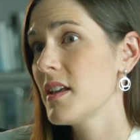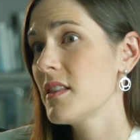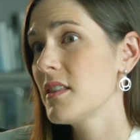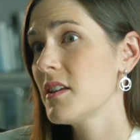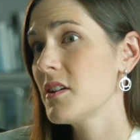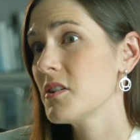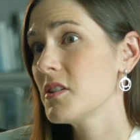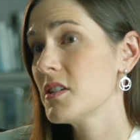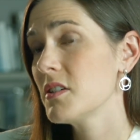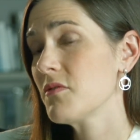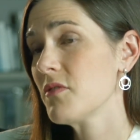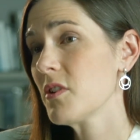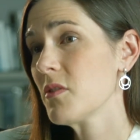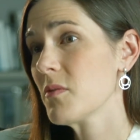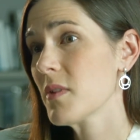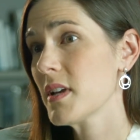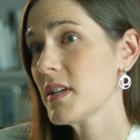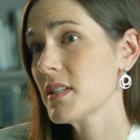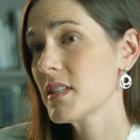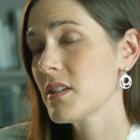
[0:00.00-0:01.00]
There are different
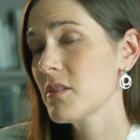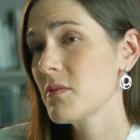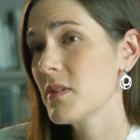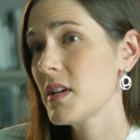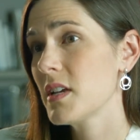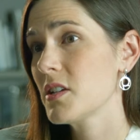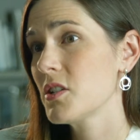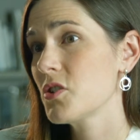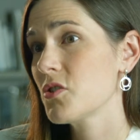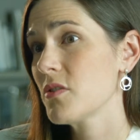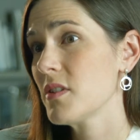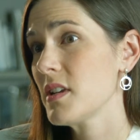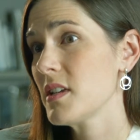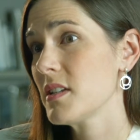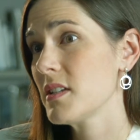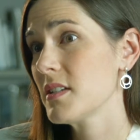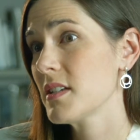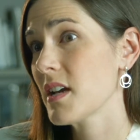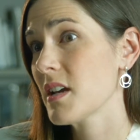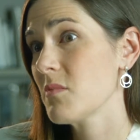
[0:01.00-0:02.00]
ways that we can treat
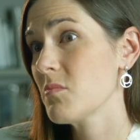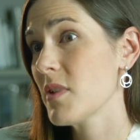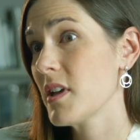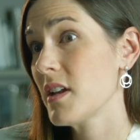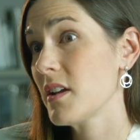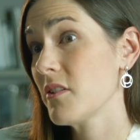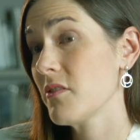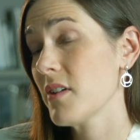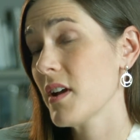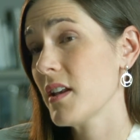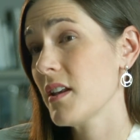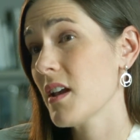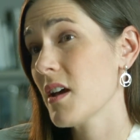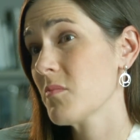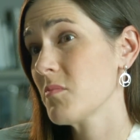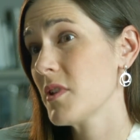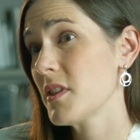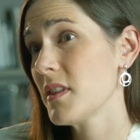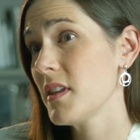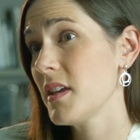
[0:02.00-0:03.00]
diabetic
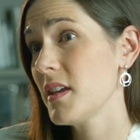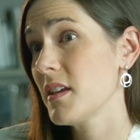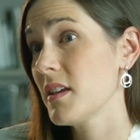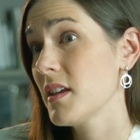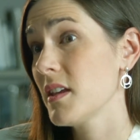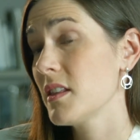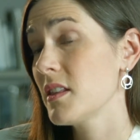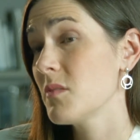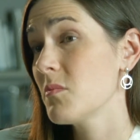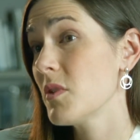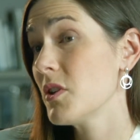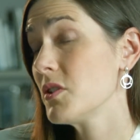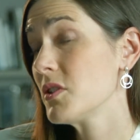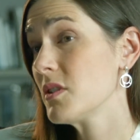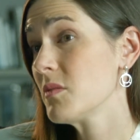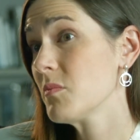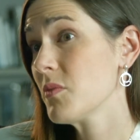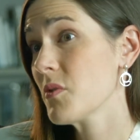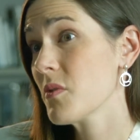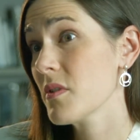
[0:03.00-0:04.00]
retinopathy. The most
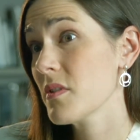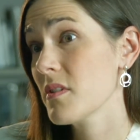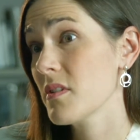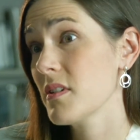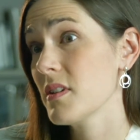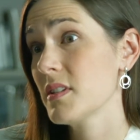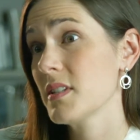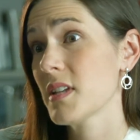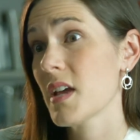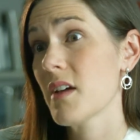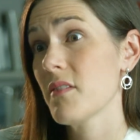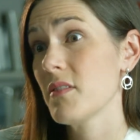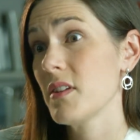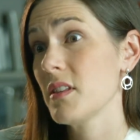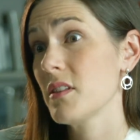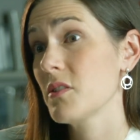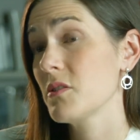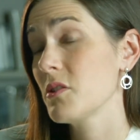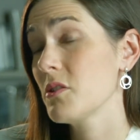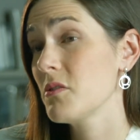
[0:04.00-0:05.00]
important is having
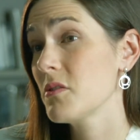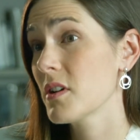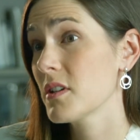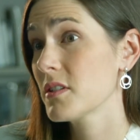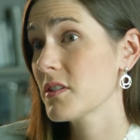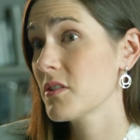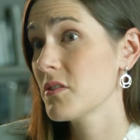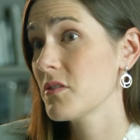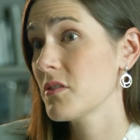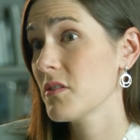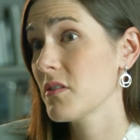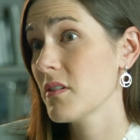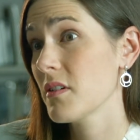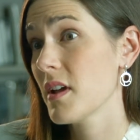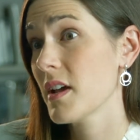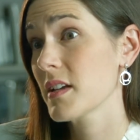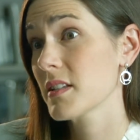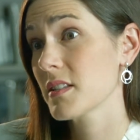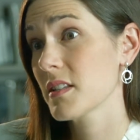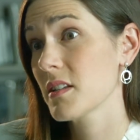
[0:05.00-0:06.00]
the glucose under
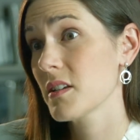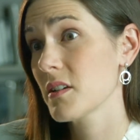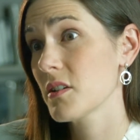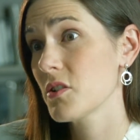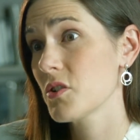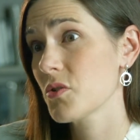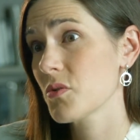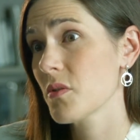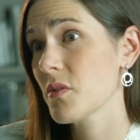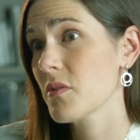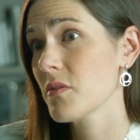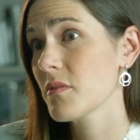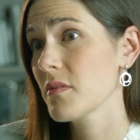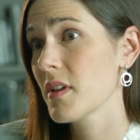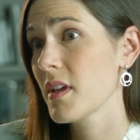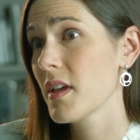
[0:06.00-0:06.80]
excellent control.